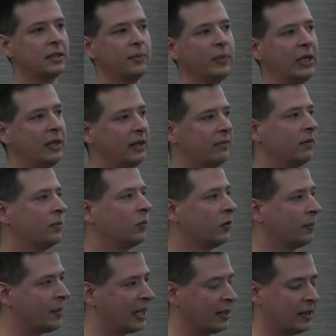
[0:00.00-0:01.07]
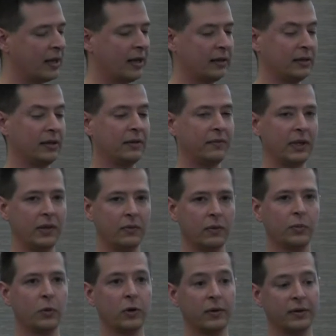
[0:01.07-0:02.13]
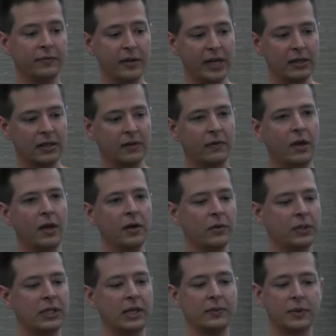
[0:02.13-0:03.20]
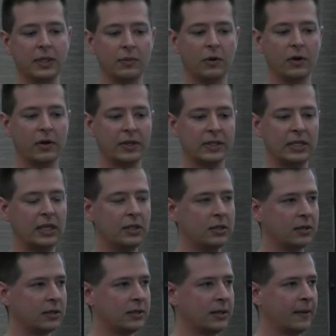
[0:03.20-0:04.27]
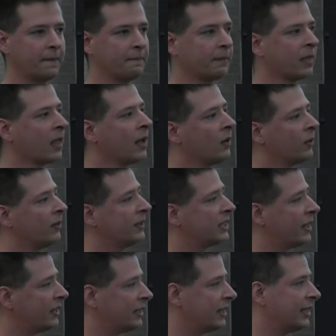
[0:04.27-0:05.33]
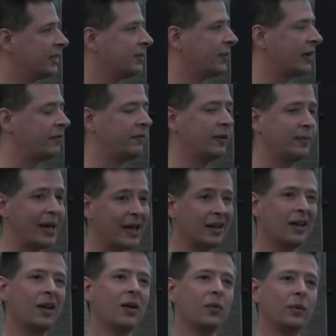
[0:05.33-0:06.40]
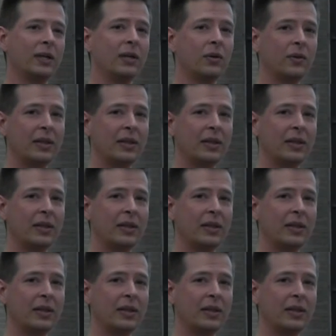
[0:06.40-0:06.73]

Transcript: to be even more metacognitive, even more reflective, which helps them grow as teachers. When we talk to kids about feedback, we know